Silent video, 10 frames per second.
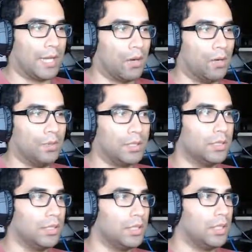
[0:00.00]
home.
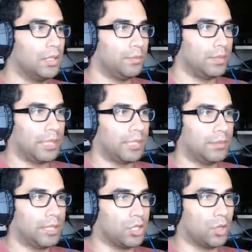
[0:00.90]
Besides, I'm
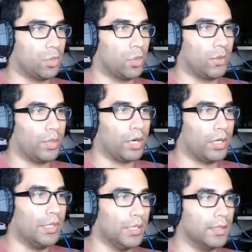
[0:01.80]
not sure where we are either.